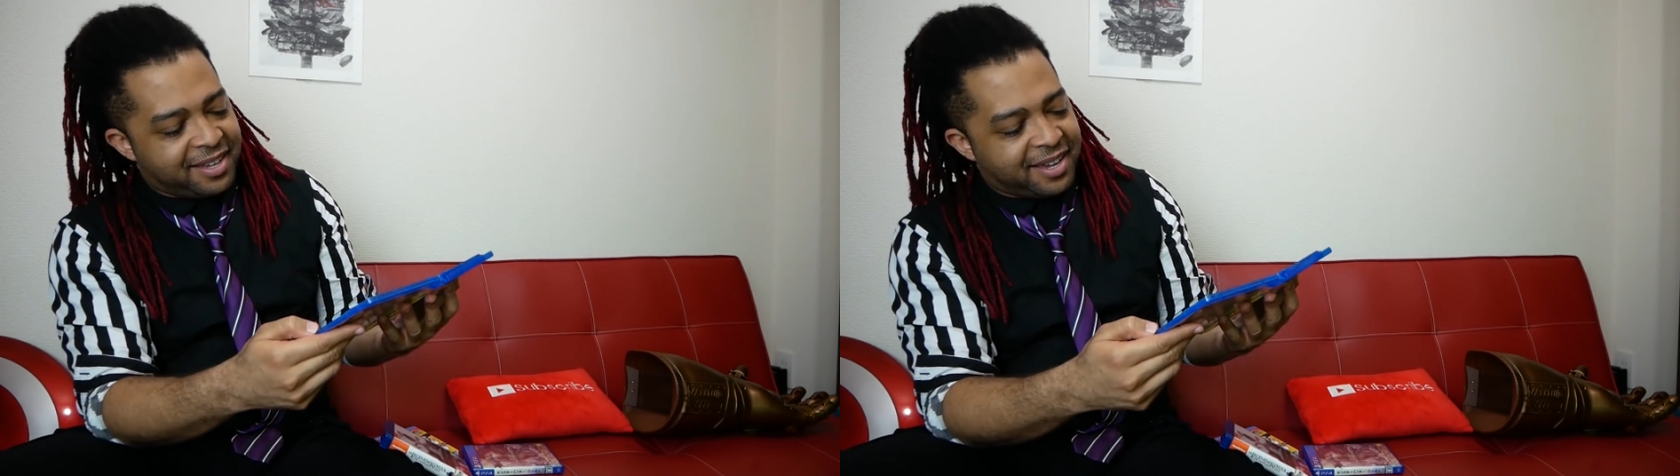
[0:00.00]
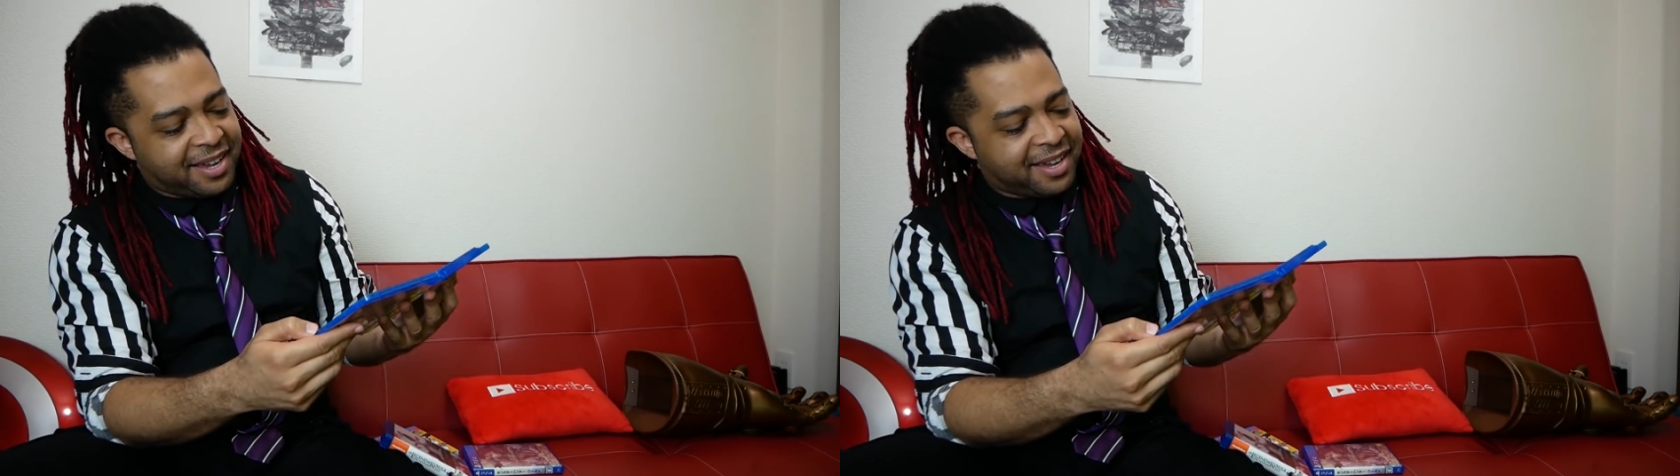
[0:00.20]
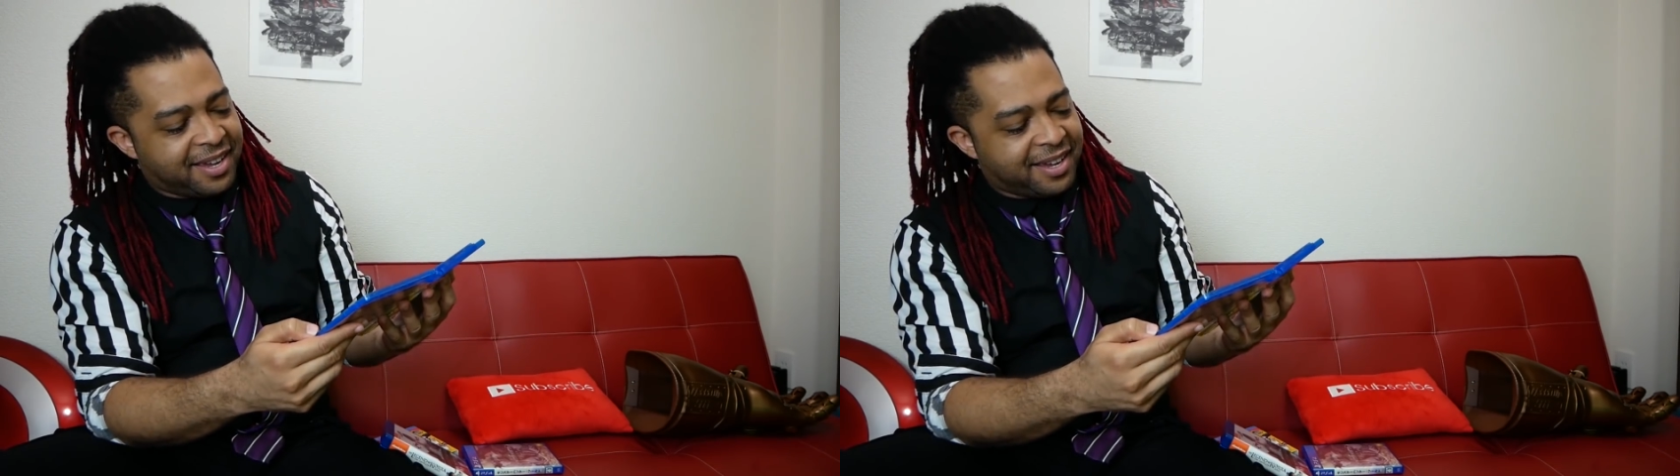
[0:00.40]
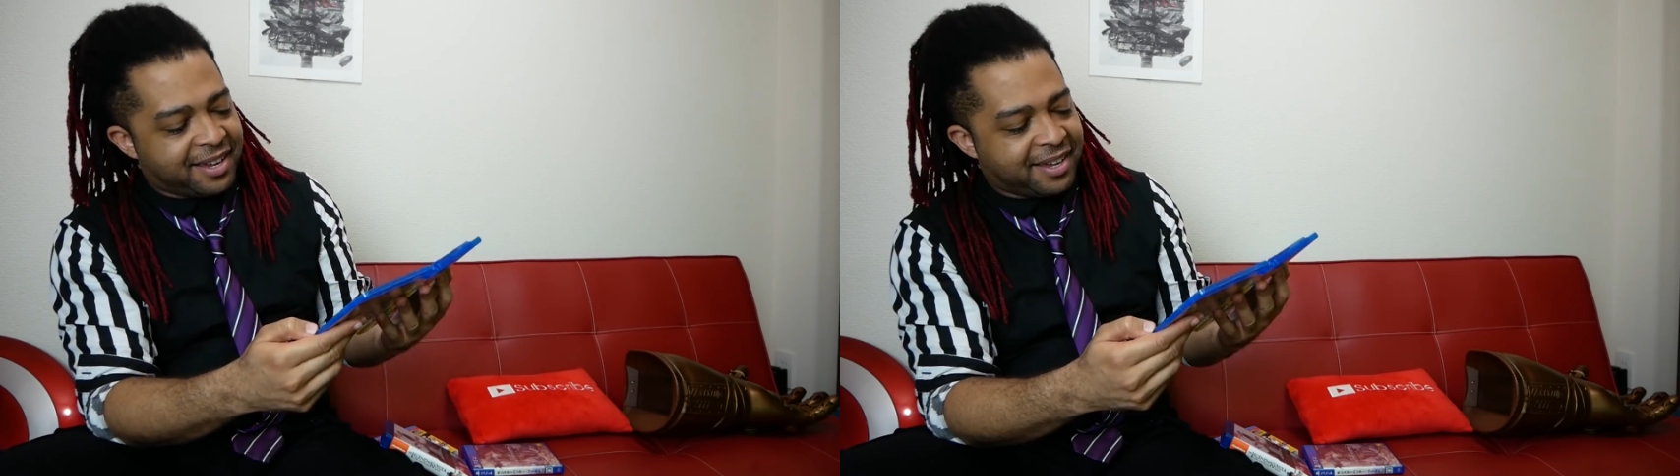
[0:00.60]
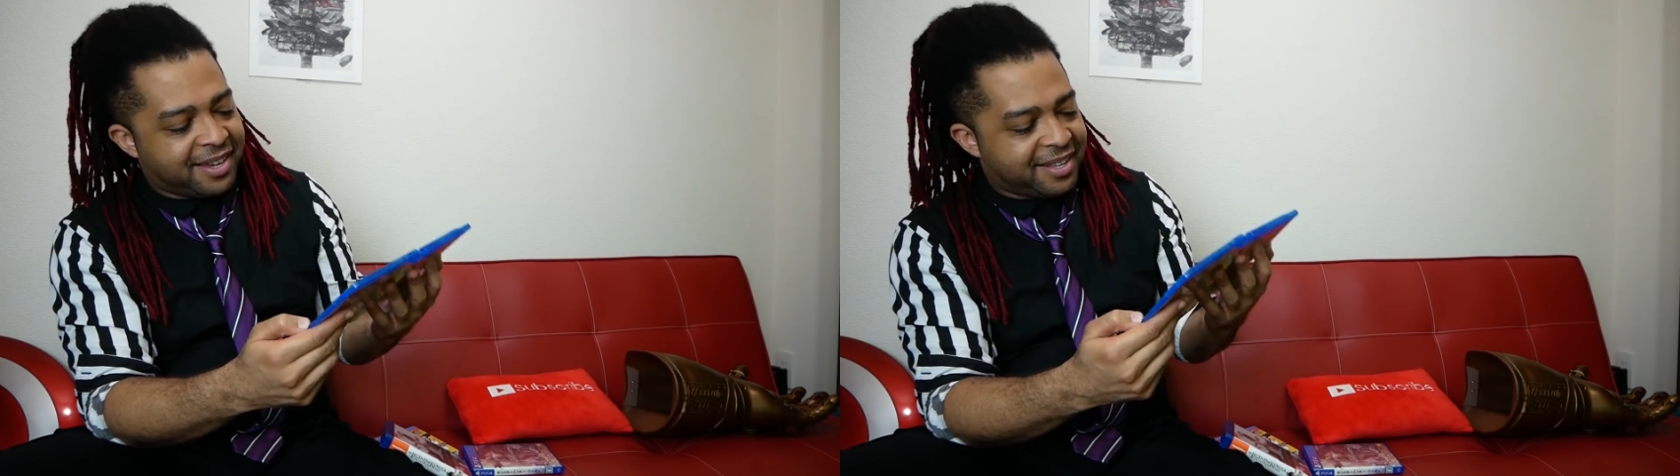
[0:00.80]

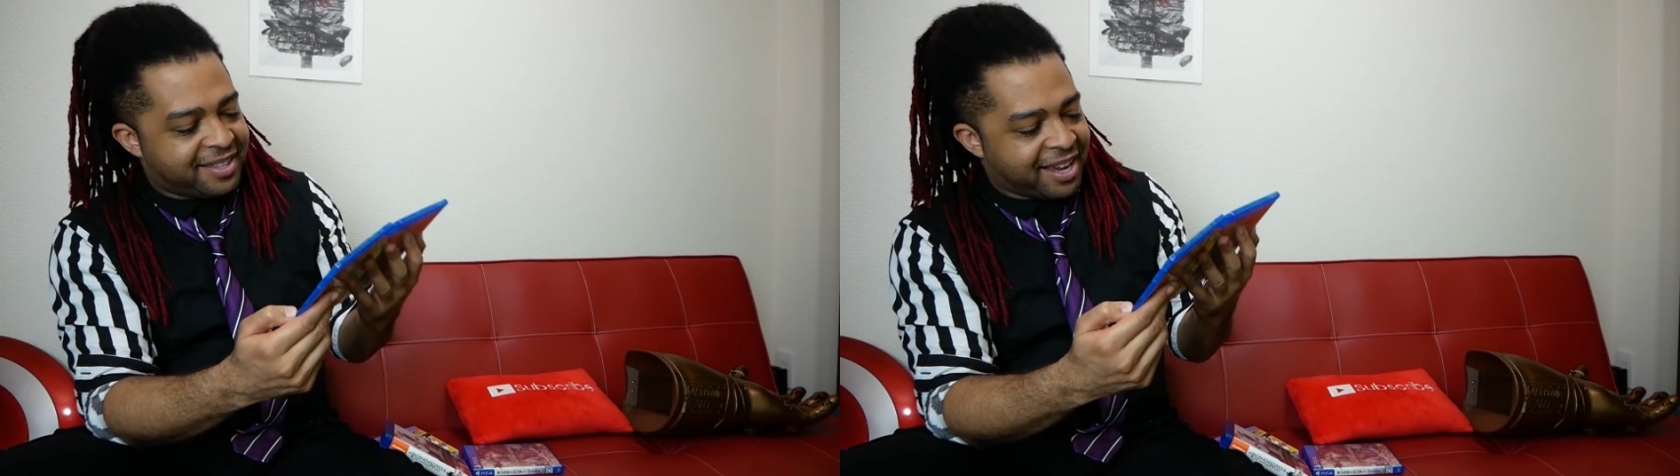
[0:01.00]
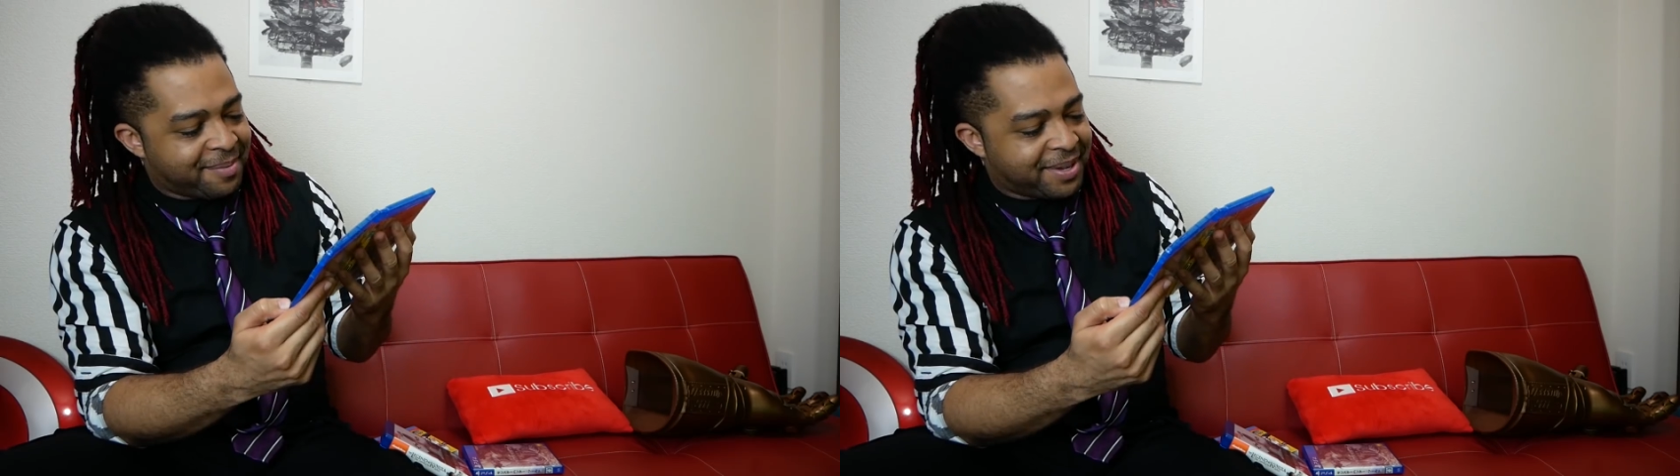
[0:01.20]
Damn